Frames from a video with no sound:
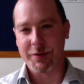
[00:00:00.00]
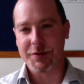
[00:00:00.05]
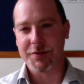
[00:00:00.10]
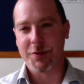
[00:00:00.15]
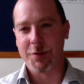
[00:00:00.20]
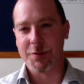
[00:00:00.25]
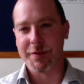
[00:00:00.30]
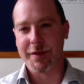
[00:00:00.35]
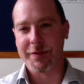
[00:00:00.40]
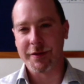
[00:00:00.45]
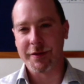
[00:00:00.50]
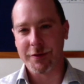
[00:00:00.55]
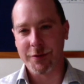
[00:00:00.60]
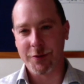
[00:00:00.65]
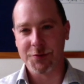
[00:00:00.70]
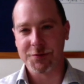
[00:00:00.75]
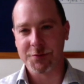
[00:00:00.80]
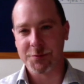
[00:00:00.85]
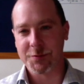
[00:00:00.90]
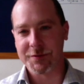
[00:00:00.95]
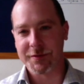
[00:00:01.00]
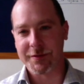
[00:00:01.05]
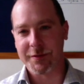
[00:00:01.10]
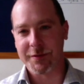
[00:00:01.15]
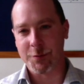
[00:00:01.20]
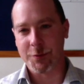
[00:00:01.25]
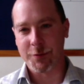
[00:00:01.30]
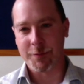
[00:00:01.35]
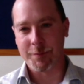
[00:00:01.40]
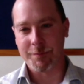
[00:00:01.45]
were told that the ghost was in the
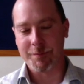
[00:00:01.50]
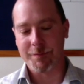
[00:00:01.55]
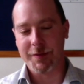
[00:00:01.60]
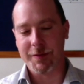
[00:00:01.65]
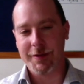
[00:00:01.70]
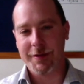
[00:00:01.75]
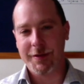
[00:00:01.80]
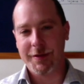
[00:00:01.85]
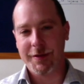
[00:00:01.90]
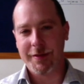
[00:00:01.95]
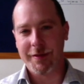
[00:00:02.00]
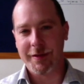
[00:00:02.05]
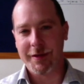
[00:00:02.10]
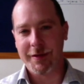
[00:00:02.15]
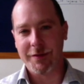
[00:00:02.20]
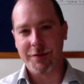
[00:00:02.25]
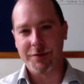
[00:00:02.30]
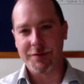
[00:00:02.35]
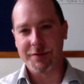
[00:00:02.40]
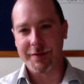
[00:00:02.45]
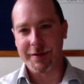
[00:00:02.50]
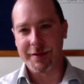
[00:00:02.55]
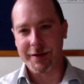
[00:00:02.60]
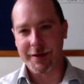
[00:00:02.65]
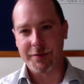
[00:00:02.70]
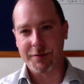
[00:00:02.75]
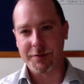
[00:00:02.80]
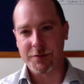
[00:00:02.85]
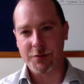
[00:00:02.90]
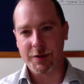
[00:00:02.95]
room, than those in the
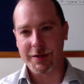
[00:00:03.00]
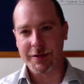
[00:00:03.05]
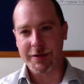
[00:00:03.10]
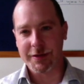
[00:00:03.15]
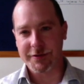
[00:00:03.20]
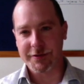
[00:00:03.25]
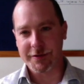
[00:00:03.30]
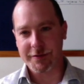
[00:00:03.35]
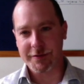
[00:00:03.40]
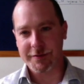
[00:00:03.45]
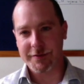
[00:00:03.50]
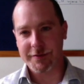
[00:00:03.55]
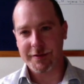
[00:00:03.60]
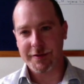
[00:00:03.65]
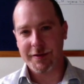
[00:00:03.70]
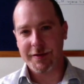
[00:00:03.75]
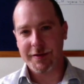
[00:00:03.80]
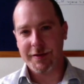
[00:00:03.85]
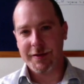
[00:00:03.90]
other two conditions.